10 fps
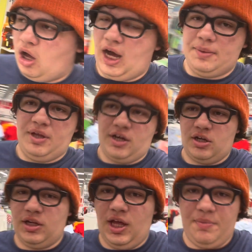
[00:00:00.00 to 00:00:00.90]
I'm not
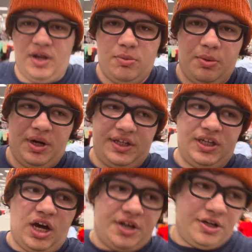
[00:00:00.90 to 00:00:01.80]
gonna lie. By the moment I
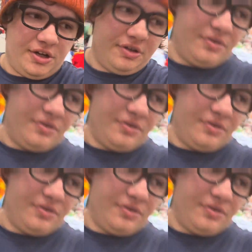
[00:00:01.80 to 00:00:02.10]
got in here,